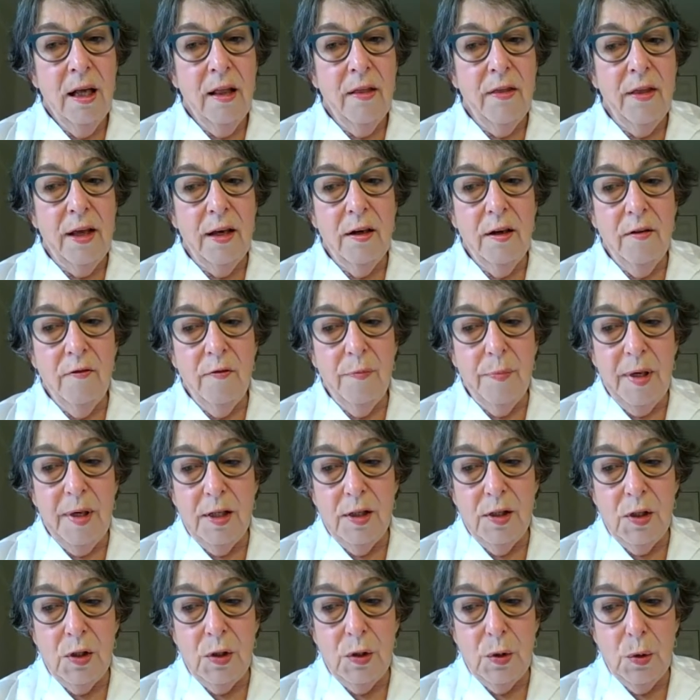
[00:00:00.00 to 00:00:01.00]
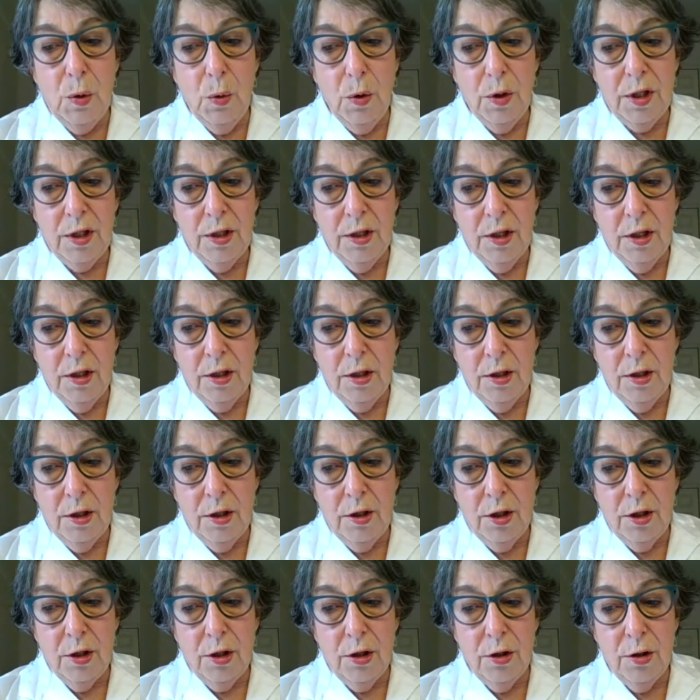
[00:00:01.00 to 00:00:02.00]
that have been sought
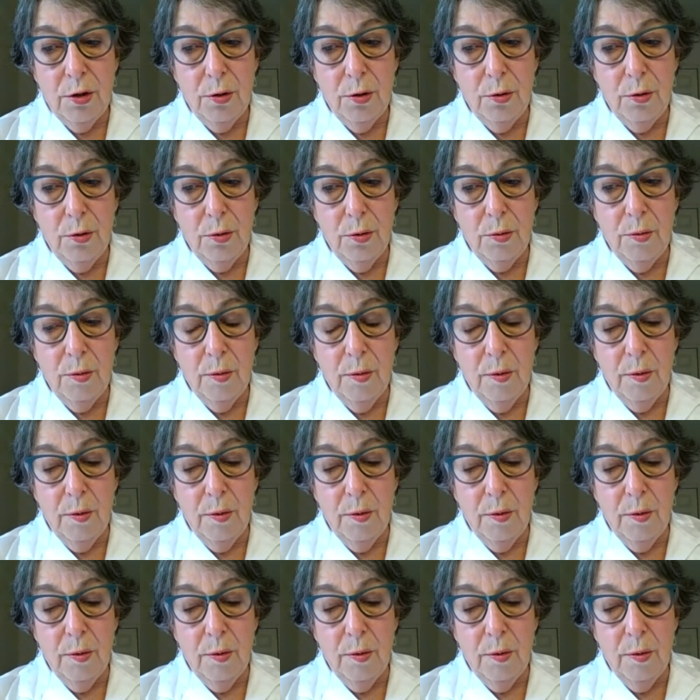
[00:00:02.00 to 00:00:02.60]
to